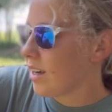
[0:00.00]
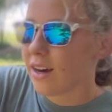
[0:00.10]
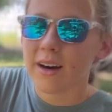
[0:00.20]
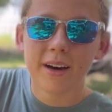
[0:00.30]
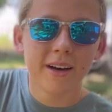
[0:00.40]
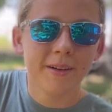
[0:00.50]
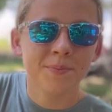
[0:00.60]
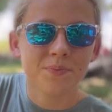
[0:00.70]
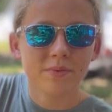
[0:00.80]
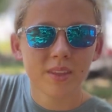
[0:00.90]

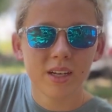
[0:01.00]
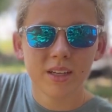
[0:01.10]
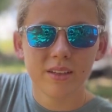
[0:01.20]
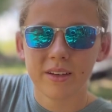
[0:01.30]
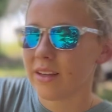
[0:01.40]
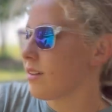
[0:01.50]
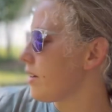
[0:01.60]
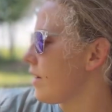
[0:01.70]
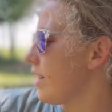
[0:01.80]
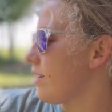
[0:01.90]
So I guess I'll go
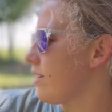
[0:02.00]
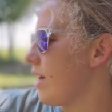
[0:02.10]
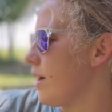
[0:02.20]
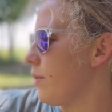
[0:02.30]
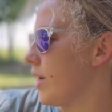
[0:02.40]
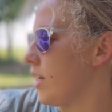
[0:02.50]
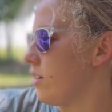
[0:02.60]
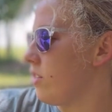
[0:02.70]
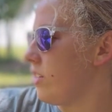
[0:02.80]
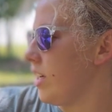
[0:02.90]
ahead and say when
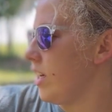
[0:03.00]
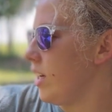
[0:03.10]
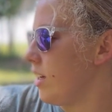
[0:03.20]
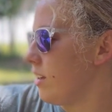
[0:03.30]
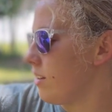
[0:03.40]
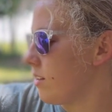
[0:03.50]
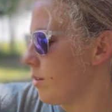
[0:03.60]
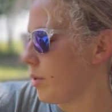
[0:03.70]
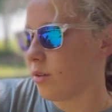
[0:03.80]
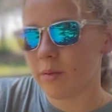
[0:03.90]
she is
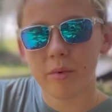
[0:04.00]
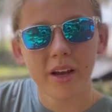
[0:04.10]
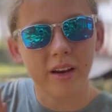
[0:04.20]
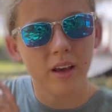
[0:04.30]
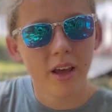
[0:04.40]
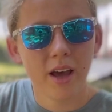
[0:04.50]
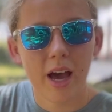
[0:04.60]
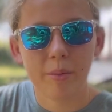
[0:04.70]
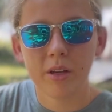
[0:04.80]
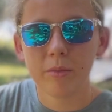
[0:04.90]
supposed to be bred.
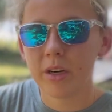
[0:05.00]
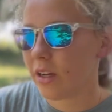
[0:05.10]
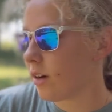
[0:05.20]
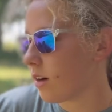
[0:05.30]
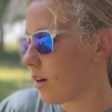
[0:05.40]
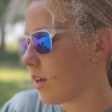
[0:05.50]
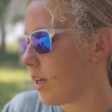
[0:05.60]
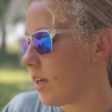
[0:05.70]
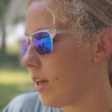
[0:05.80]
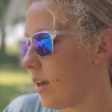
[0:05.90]
I plan on breeding her
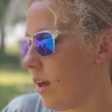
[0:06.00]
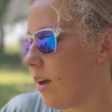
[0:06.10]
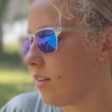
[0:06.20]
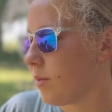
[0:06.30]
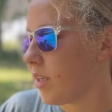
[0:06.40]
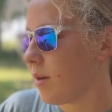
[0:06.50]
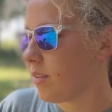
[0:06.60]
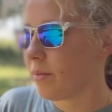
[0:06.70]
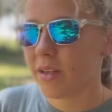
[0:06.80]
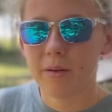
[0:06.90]
sometime
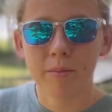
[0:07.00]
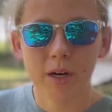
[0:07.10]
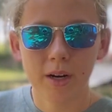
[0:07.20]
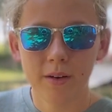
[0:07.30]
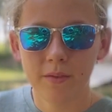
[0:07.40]
September.